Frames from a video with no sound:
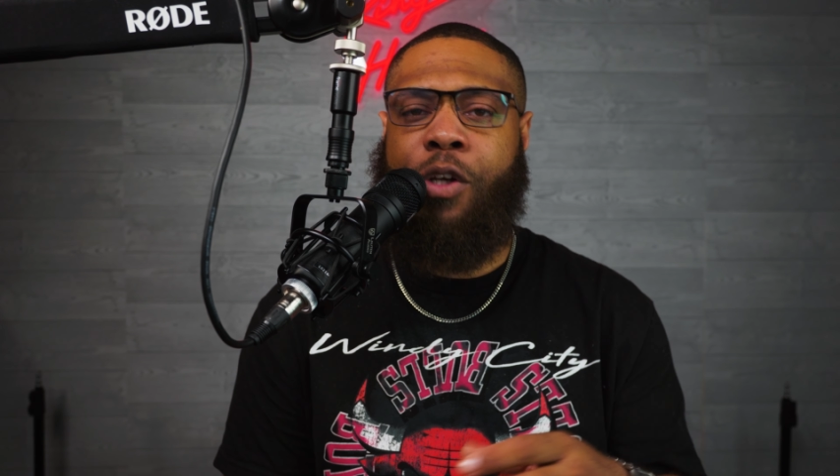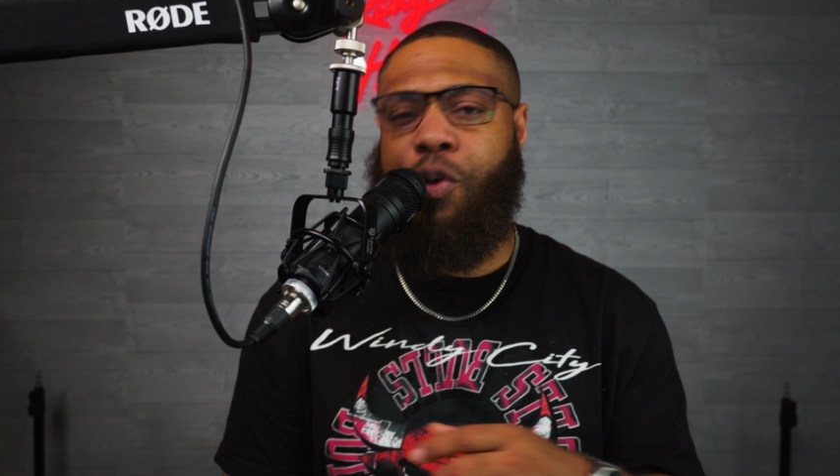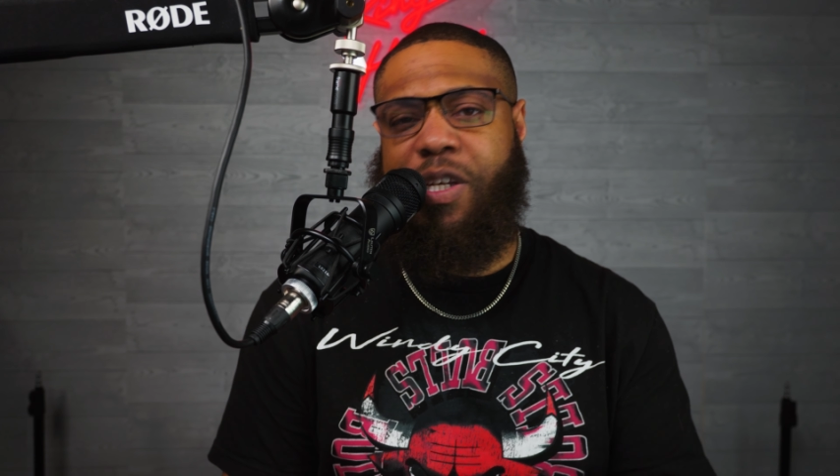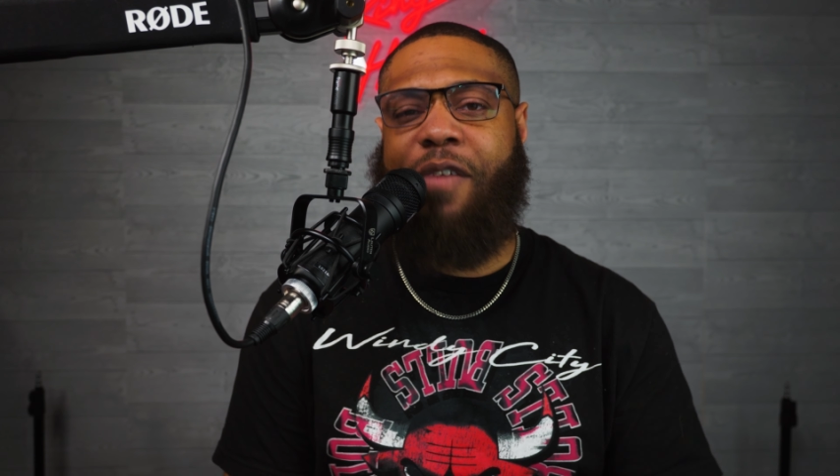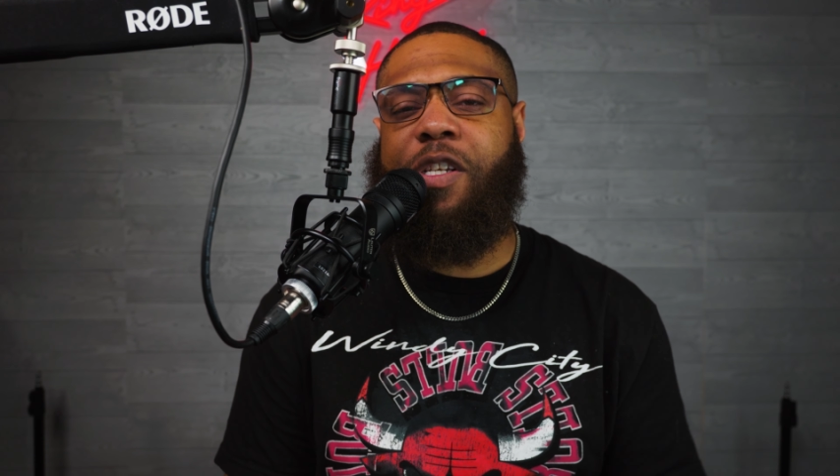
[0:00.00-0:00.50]

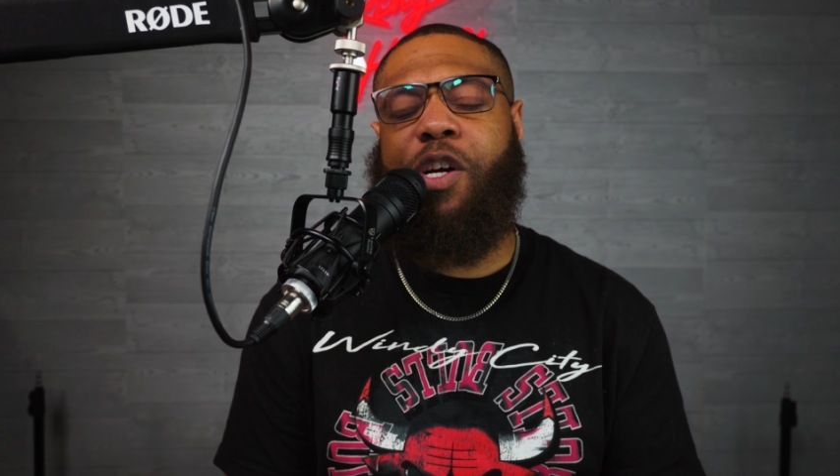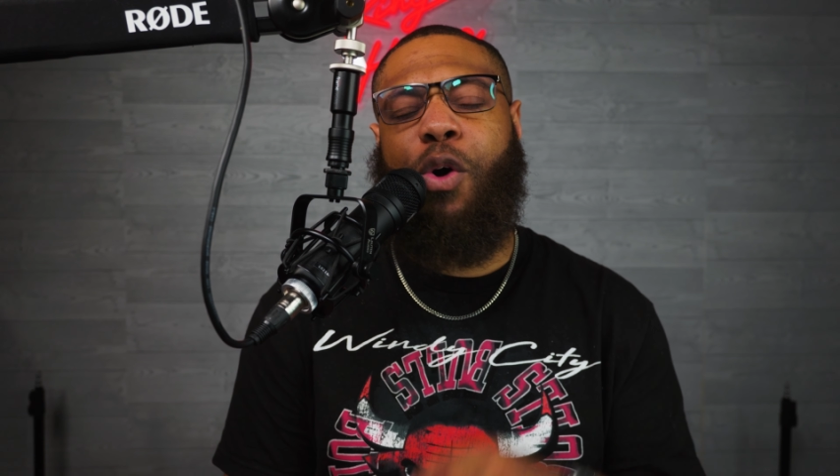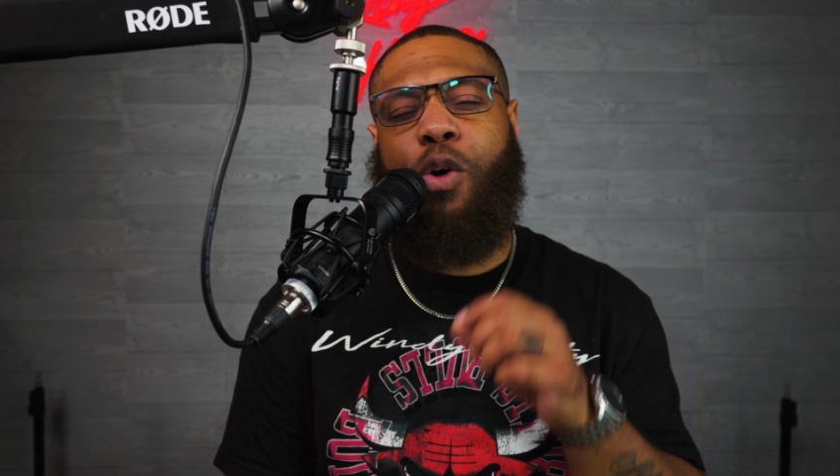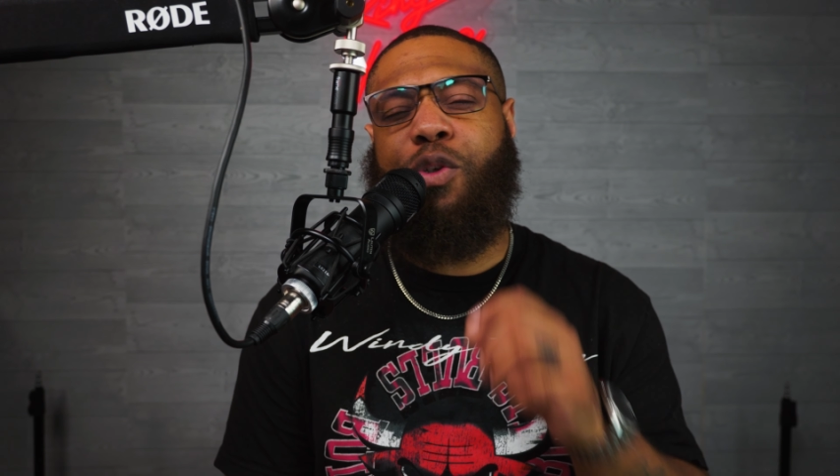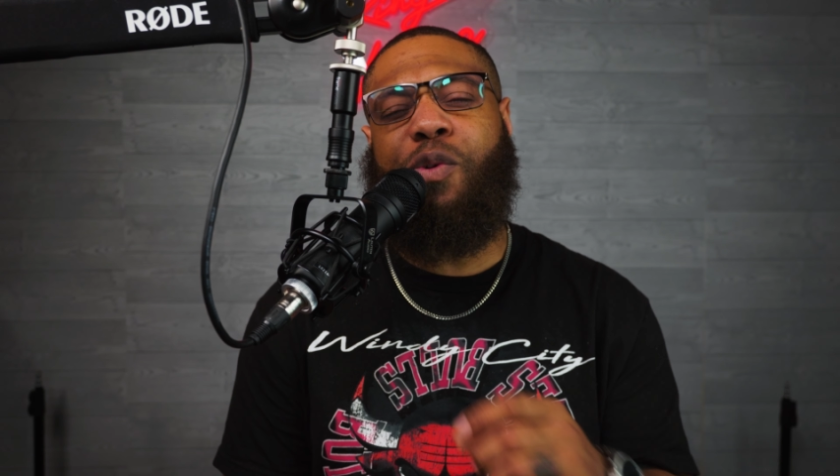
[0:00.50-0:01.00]
two seven
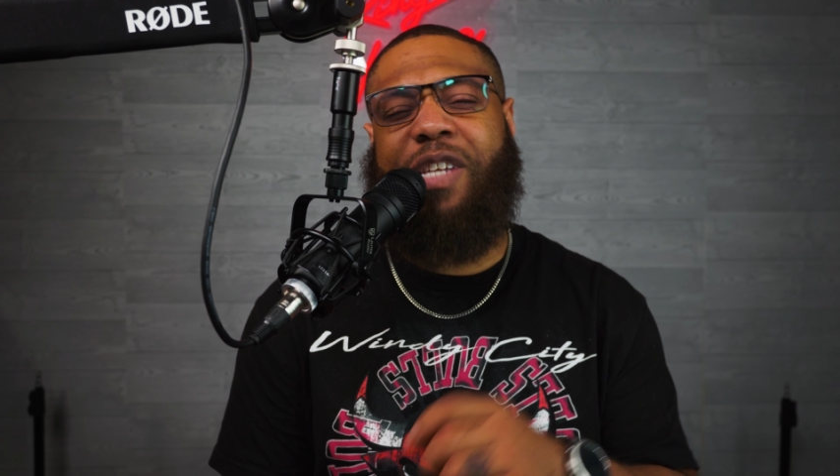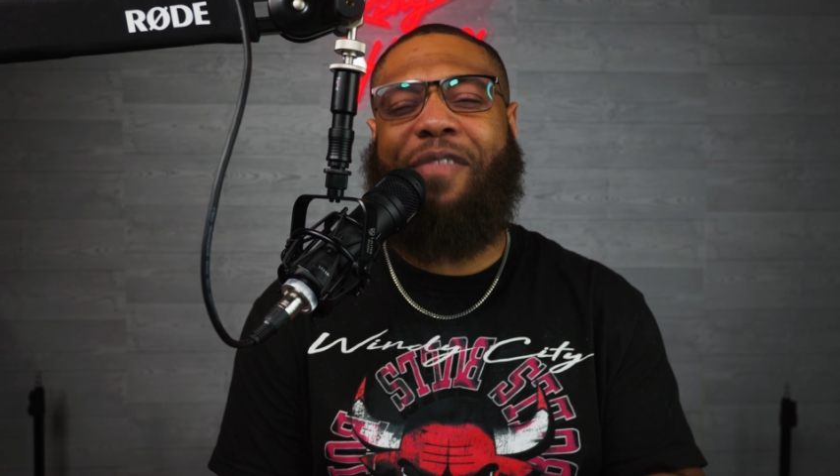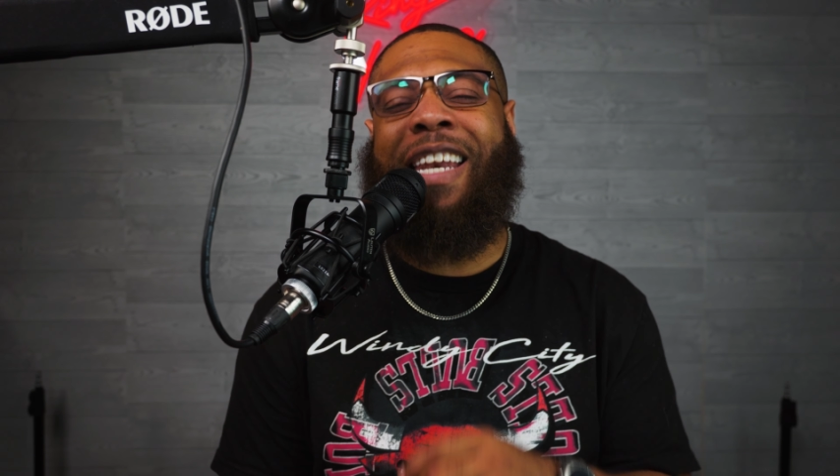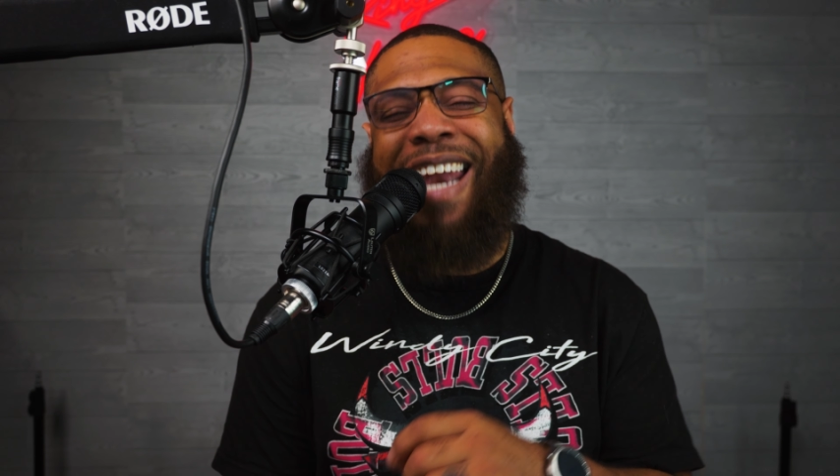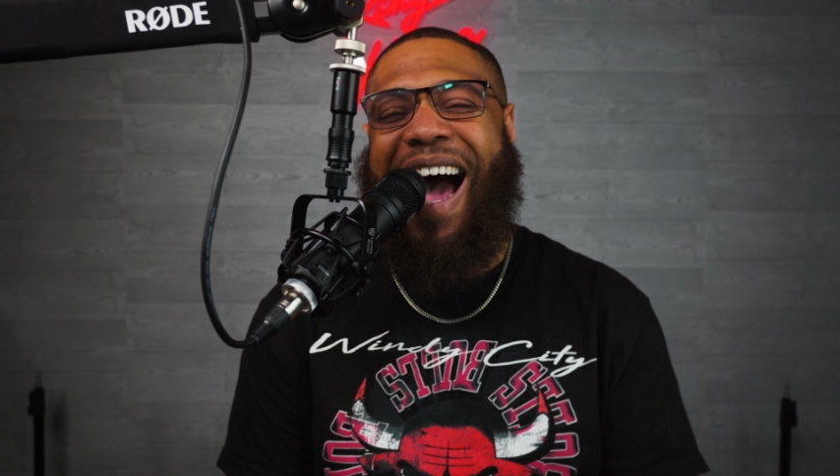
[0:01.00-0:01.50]
zero, two
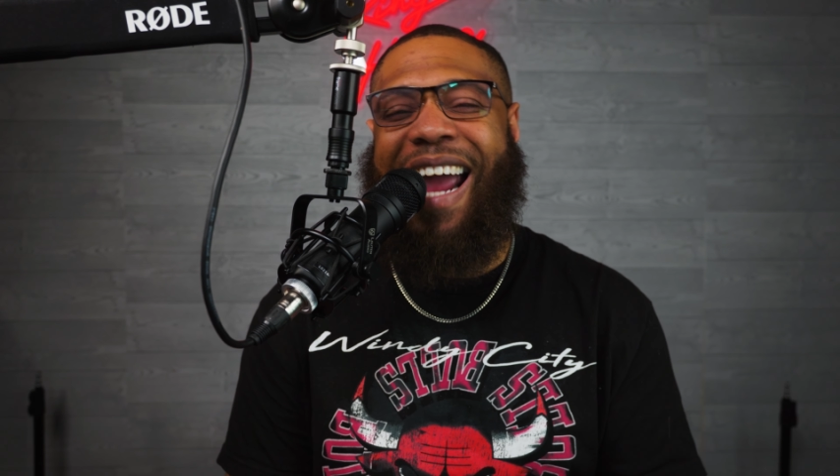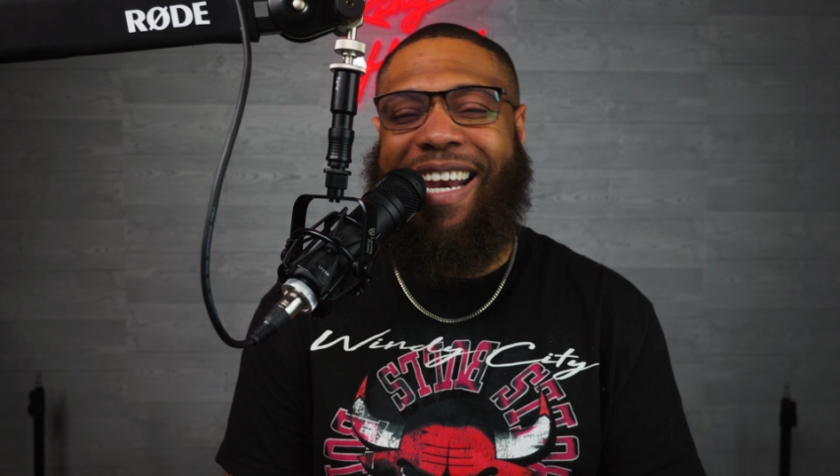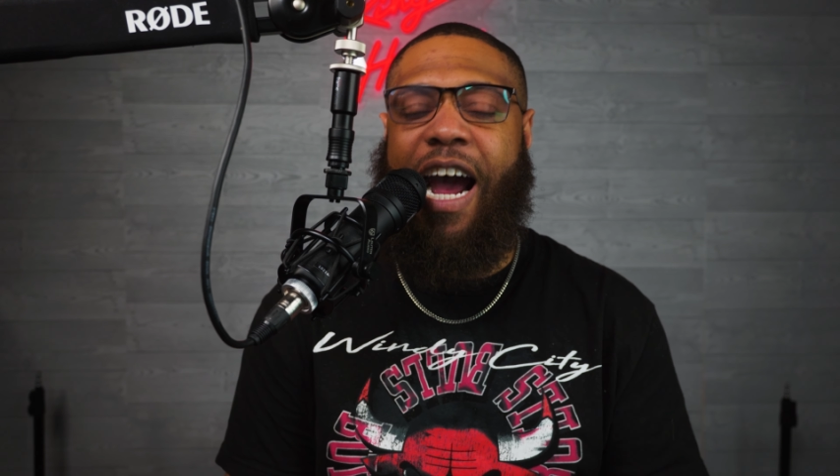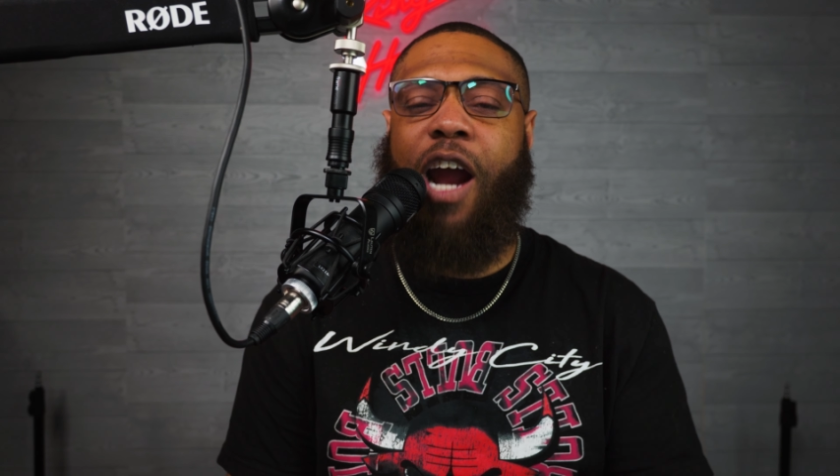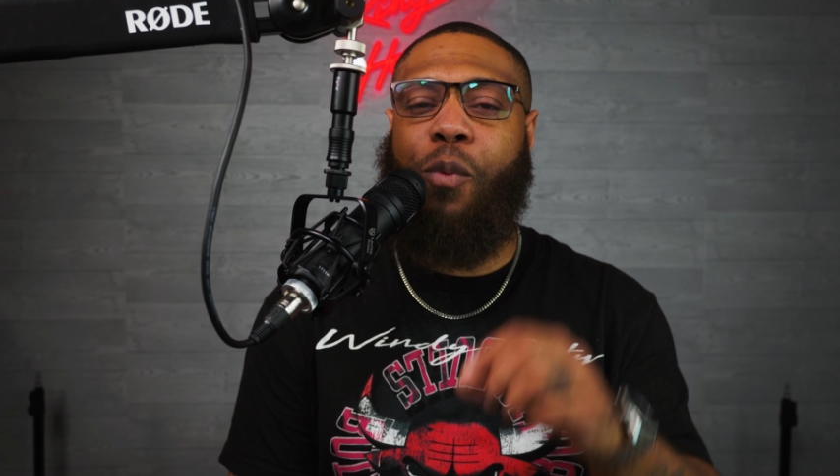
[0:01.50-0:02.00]
seven
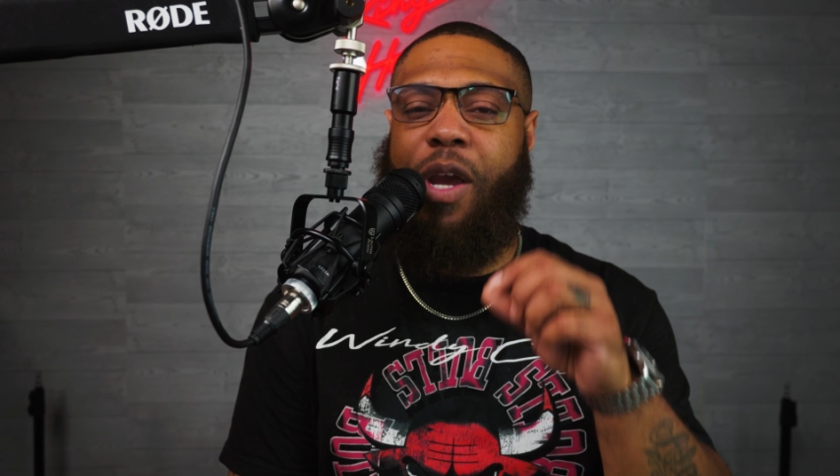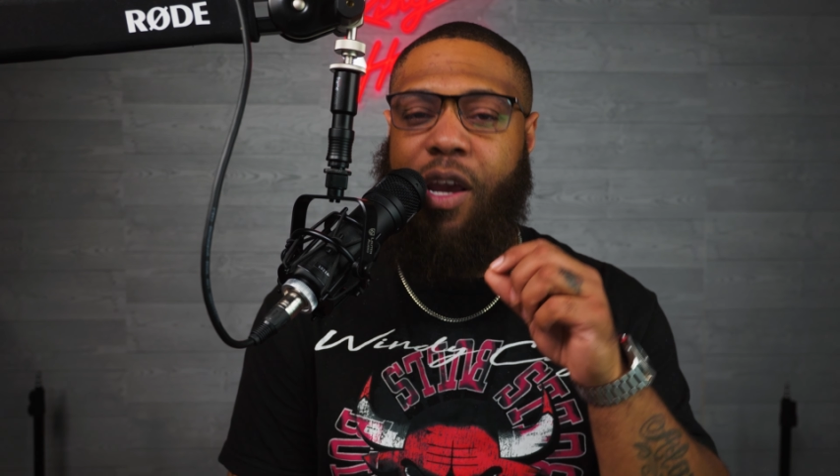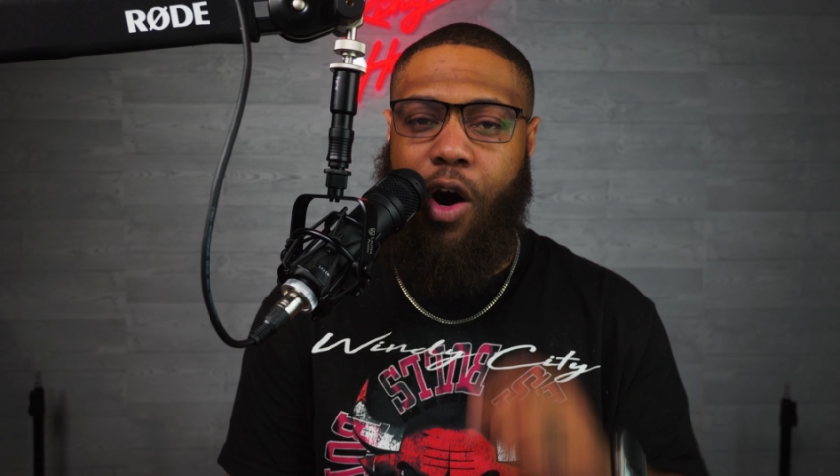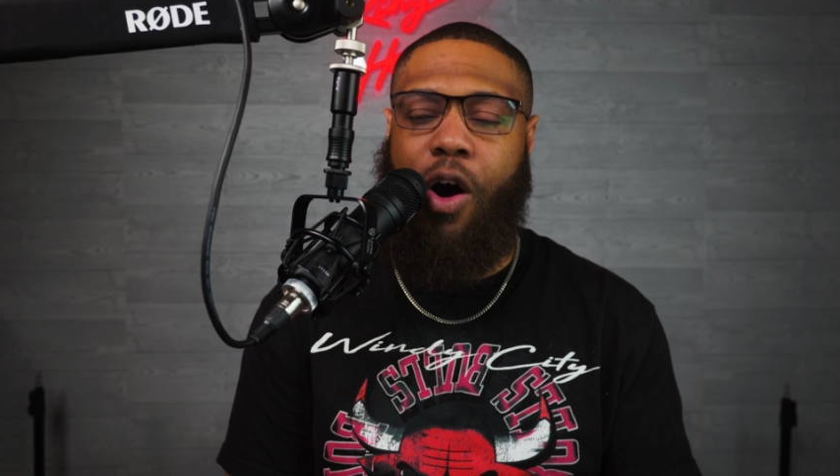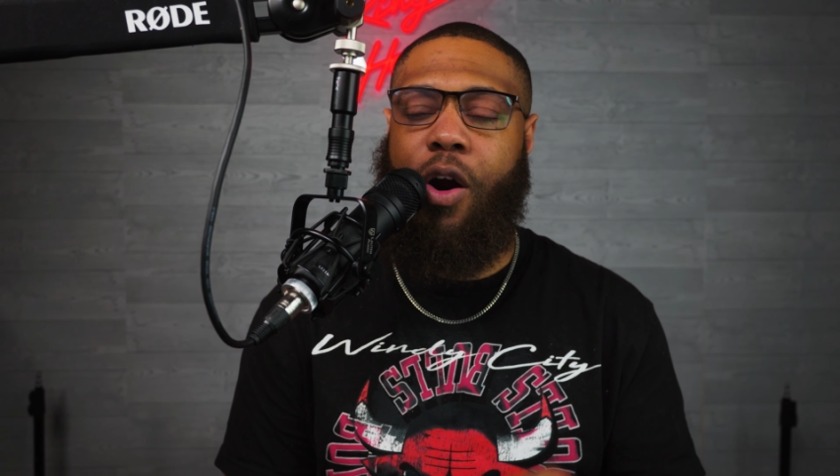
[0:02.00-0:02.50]
nine nine.
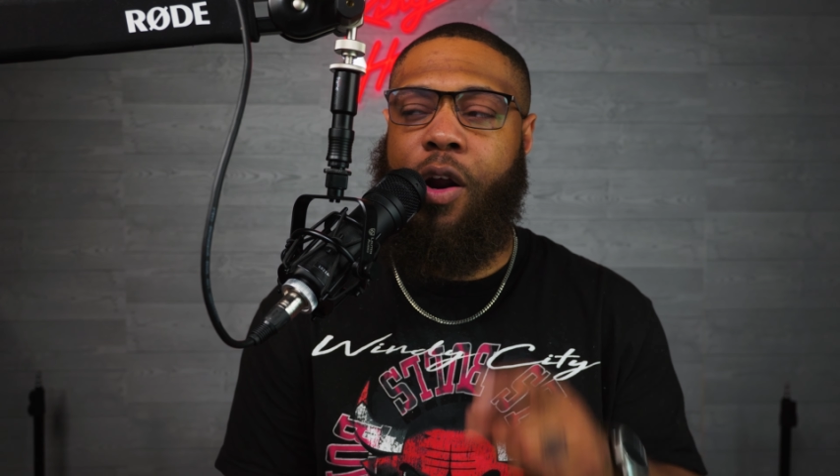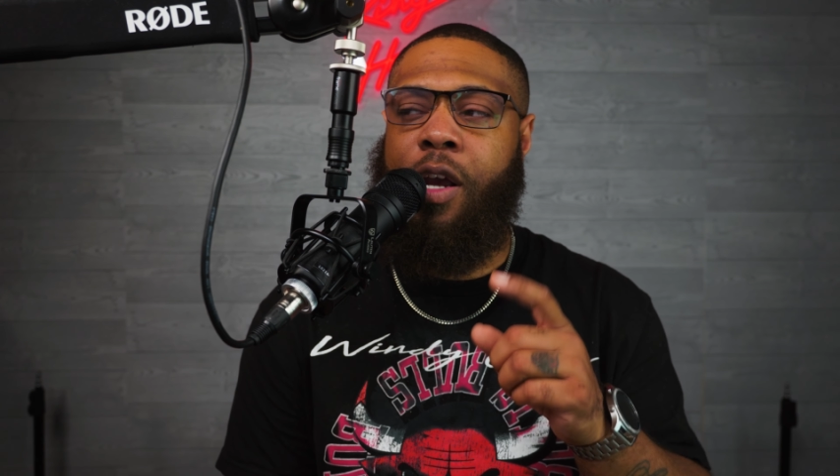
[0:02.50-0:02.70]
We are